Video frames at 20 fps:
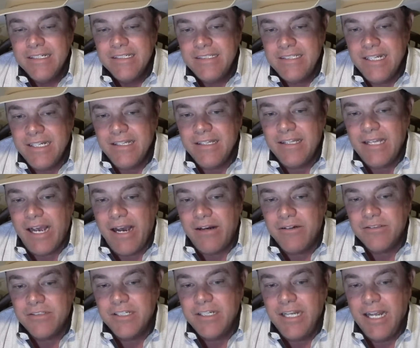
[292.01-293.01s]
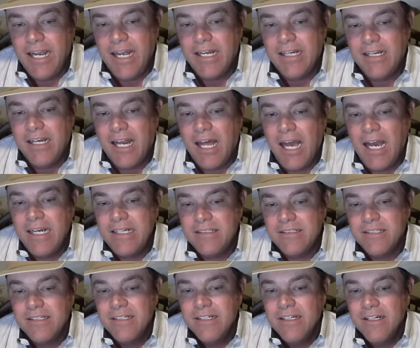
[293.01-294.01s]
10,000 head
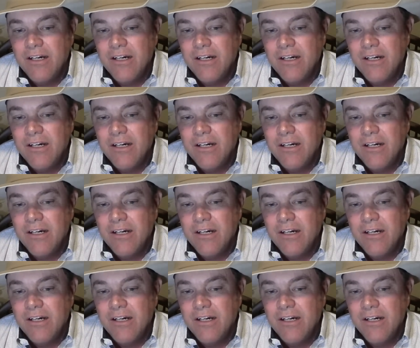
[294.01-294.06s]
light